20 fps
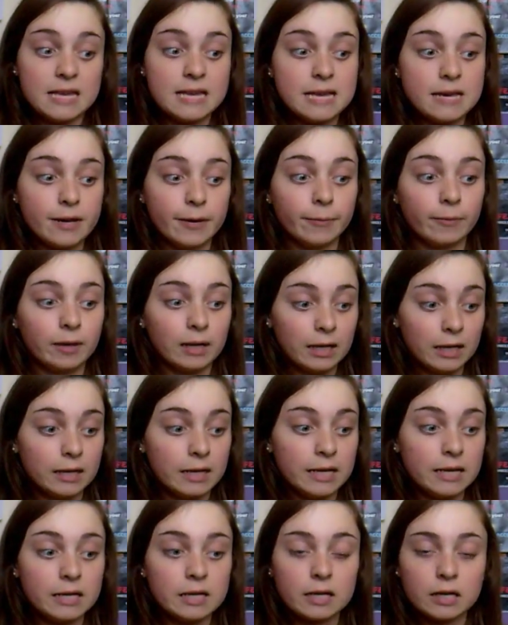the
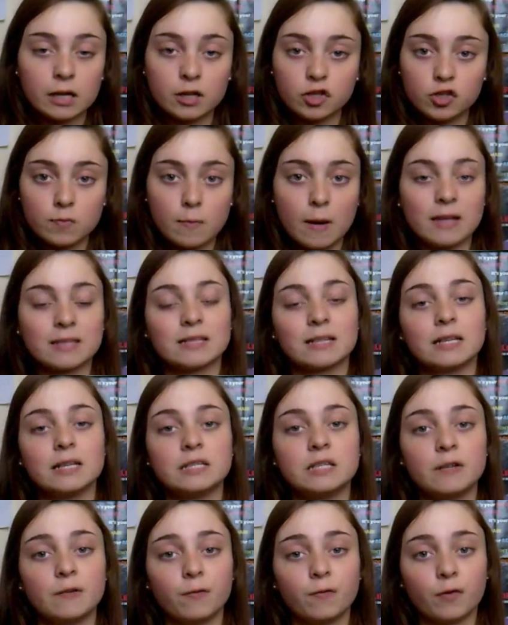Clinique
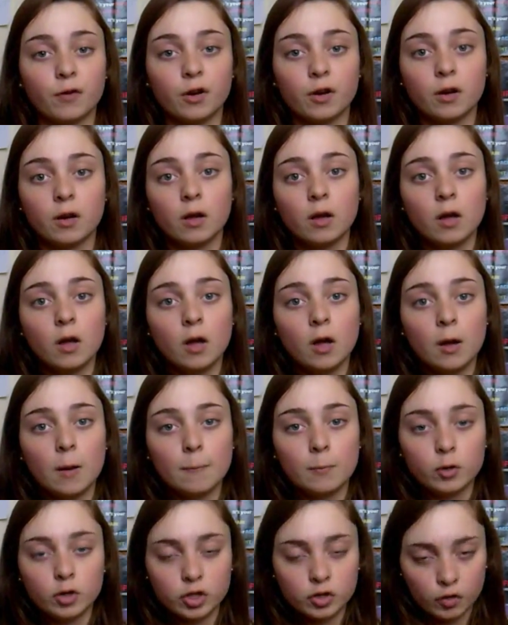Dramatically Different
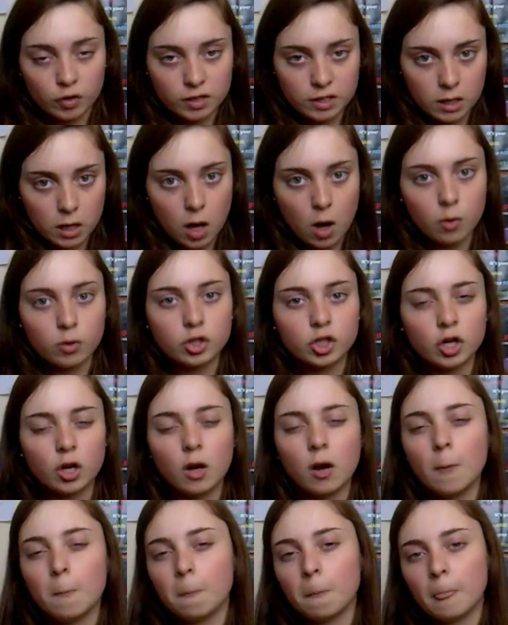Moisturising
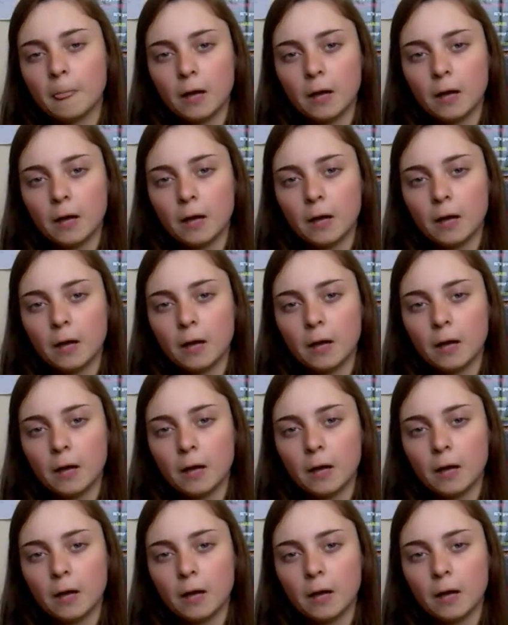Lotion.